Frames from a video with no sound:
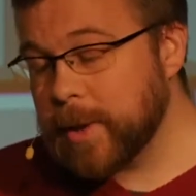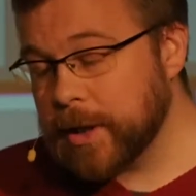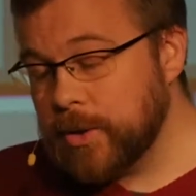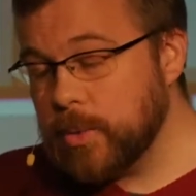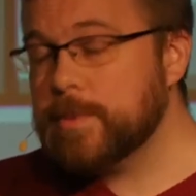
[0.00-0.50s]
been a
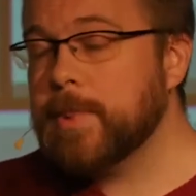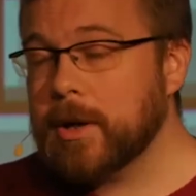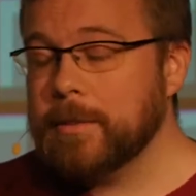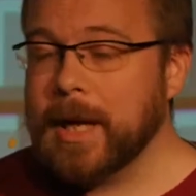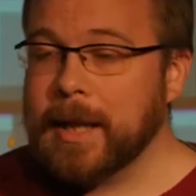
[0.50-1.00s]
huge
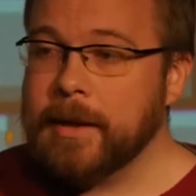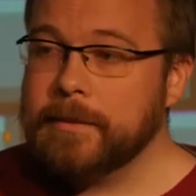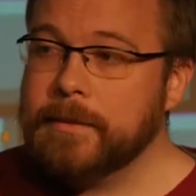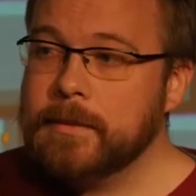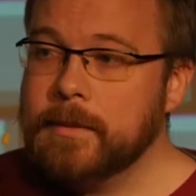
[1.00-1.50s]
part of my
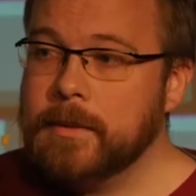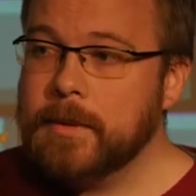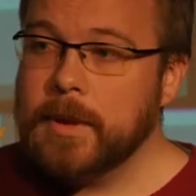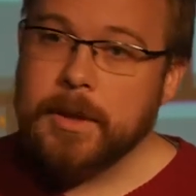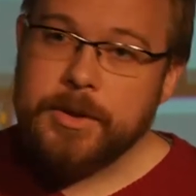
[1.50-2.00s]
life,
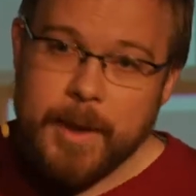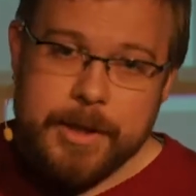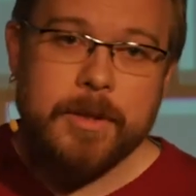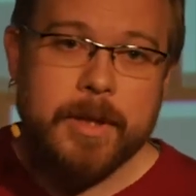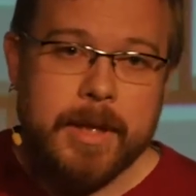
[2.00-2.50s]

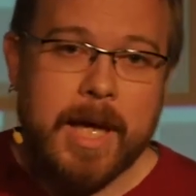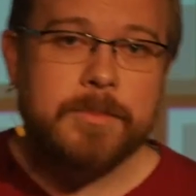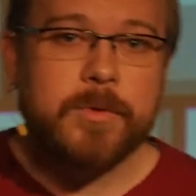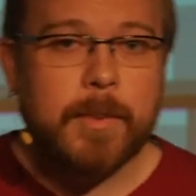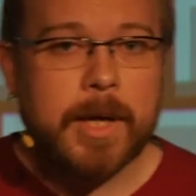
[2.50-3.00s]
especially the
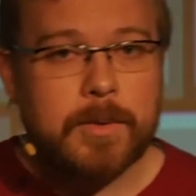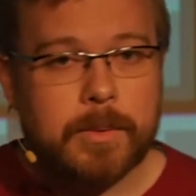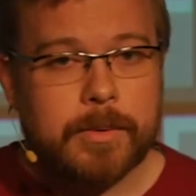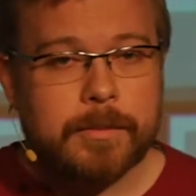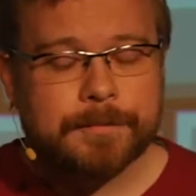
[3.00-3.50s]
games of my youth.